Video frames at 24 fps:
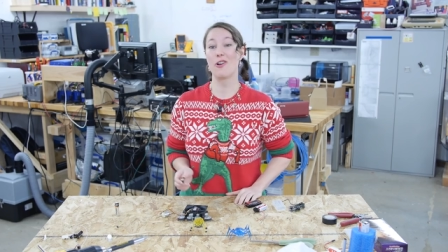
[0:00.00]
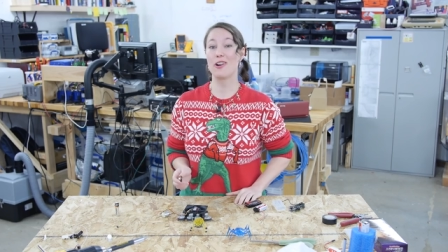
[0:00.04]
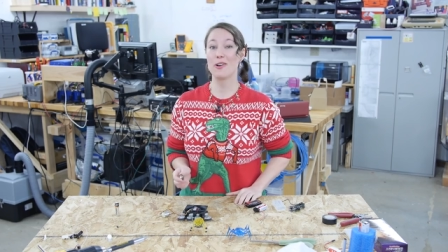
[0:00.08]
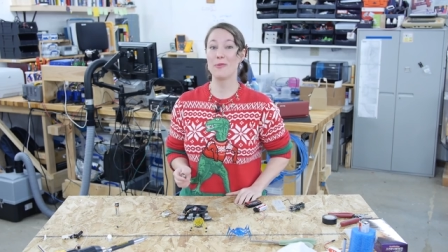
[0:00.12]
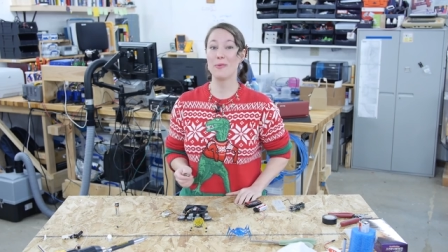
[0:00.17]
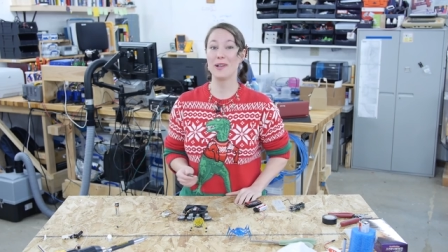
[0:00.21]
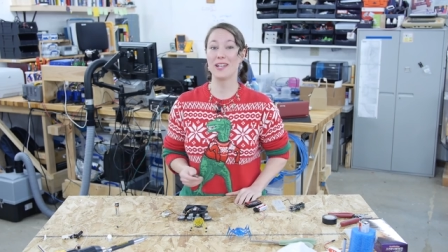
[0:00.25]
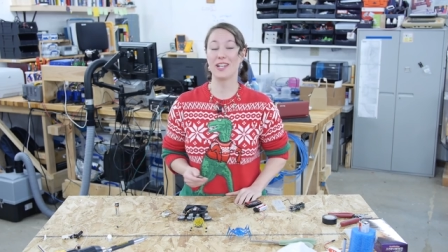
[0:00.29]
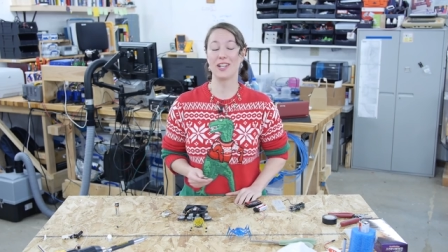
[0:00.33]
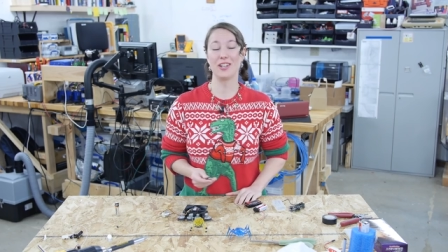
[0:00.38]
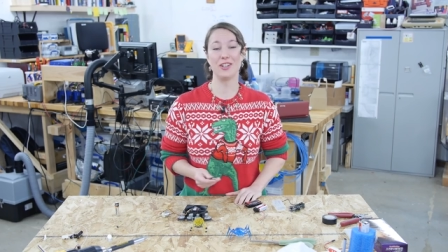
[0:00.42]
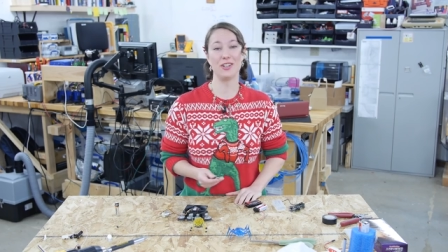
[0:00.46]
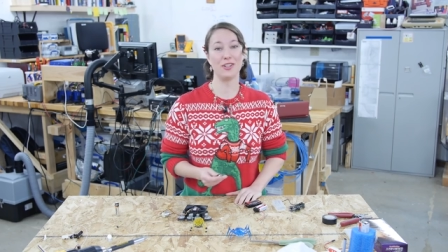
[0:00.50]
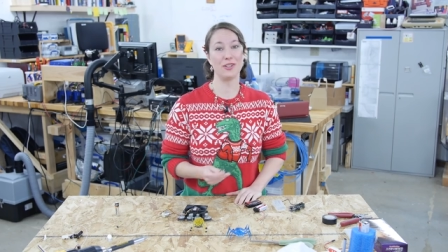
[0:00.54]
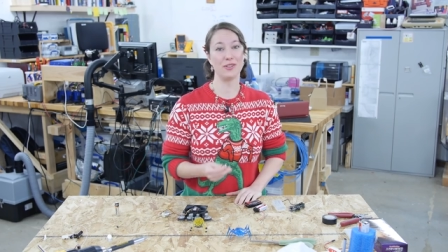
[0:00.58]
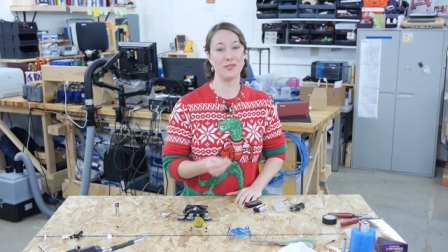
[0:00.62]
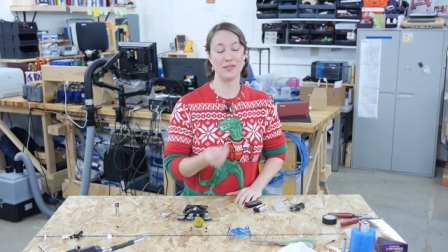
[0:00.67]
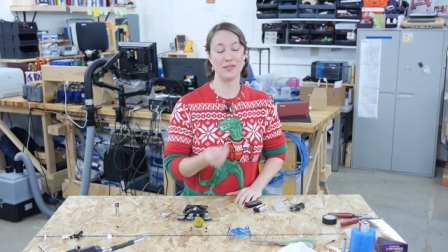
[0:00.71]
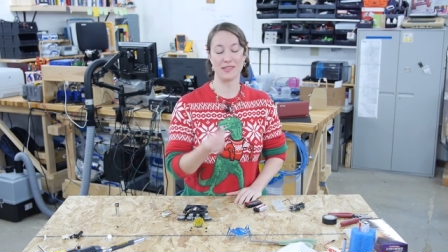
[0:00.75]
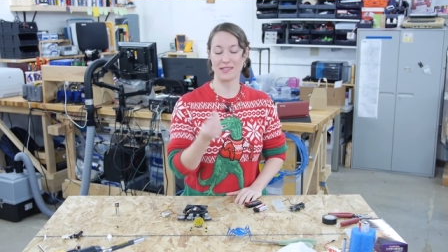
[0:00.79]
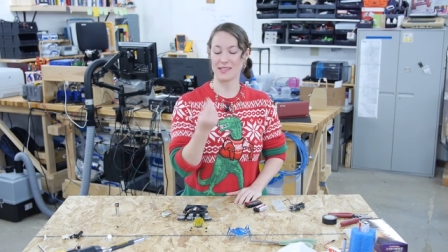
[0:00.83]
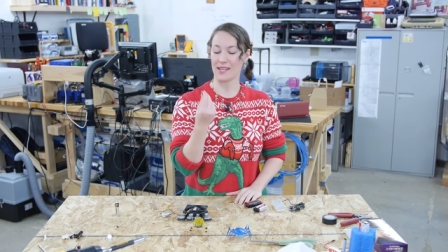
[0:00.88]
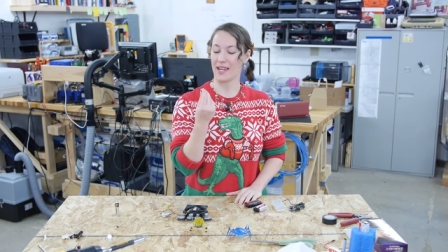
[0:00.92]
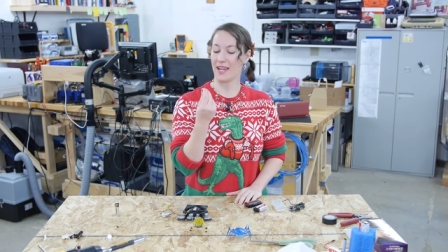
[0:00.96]
or we could
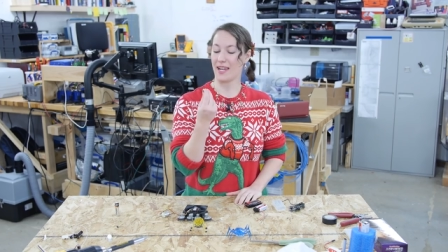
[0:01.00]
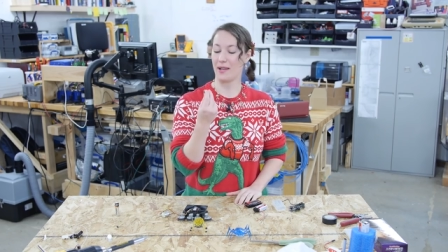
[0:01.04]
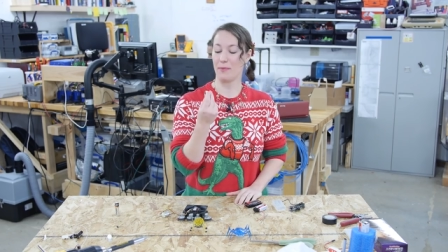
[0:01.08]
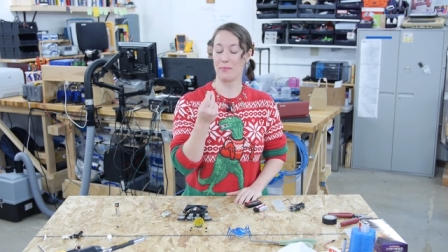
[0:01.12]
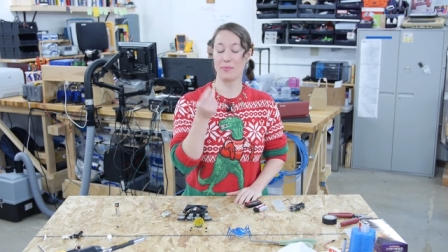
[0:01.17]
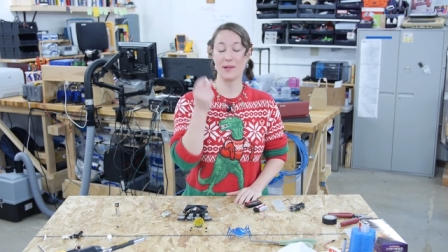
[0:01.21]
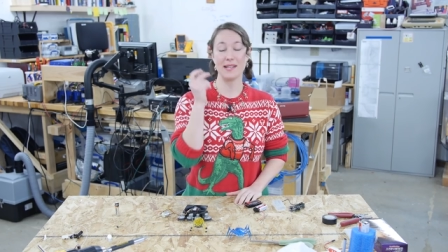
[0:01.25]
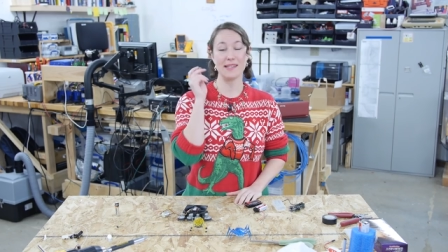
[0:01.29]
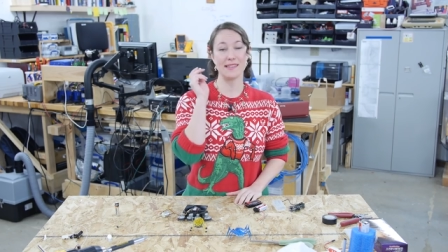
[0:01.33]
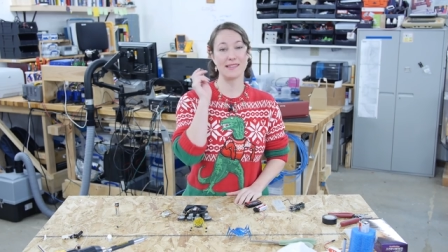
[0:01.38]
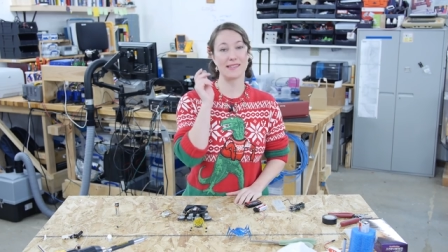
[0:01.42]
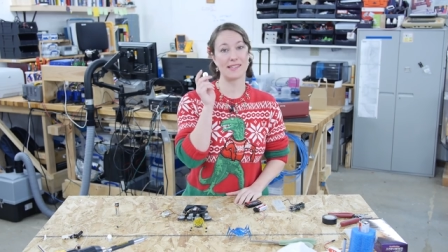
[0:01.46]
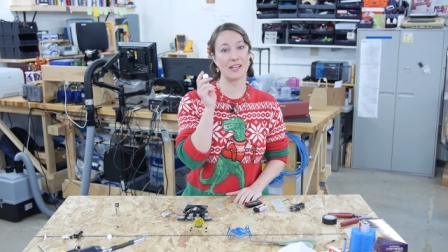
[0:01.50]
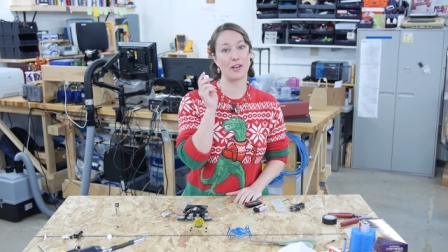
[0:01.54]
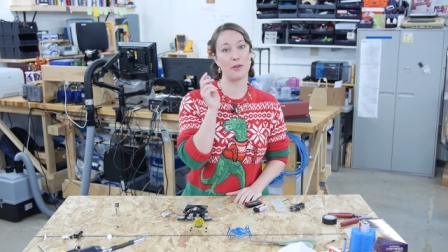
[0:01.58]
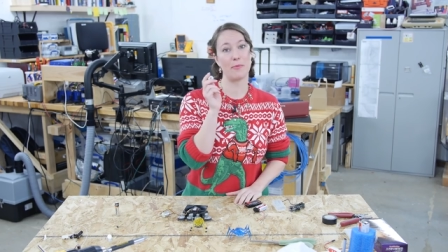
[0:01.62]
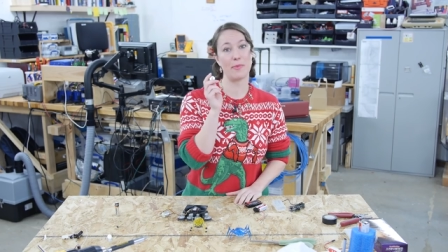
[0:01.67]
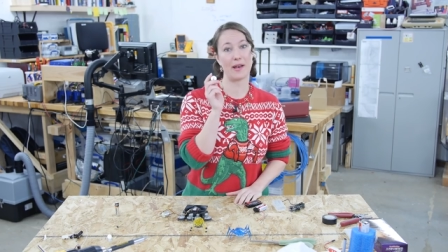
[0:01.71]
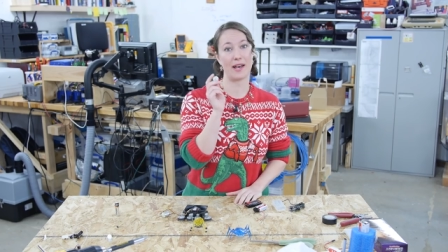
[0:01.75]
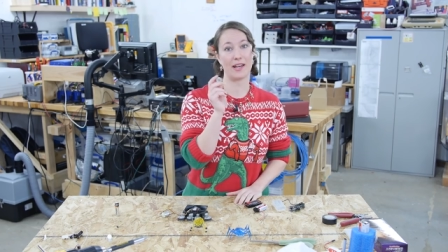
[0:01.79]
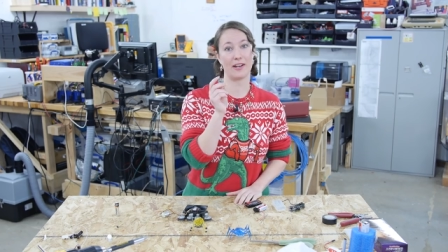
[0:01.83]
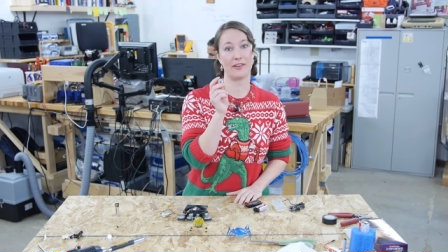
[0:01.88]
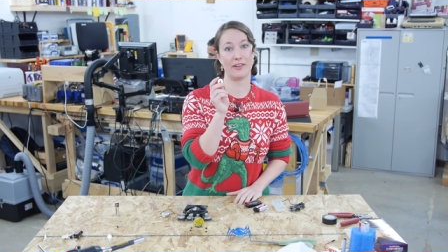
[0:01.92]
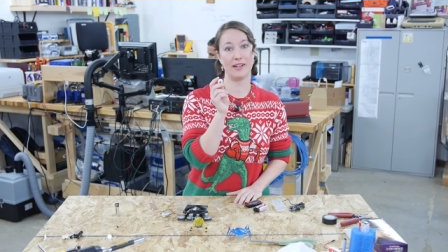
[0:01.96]
use a button
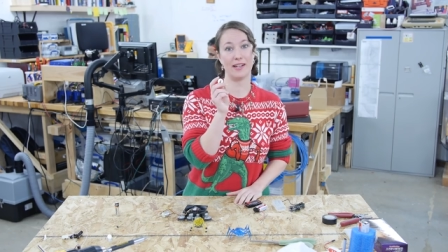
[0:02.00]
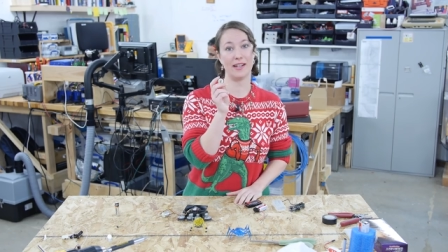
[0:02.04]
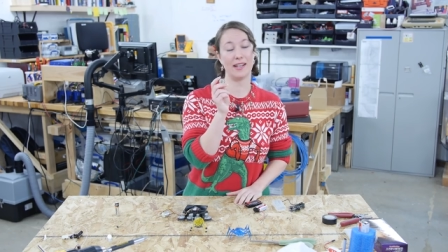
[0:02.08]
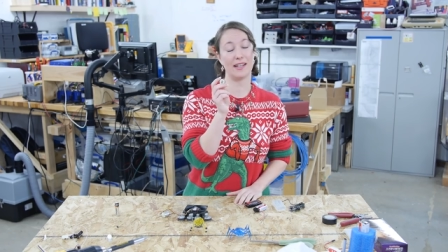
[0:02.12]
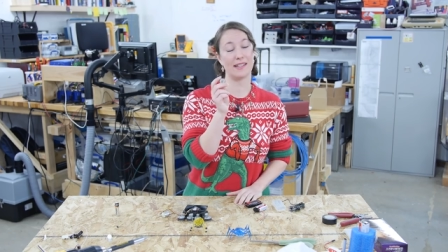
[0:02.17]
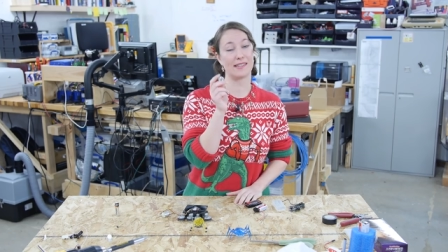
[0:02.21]
cell battery.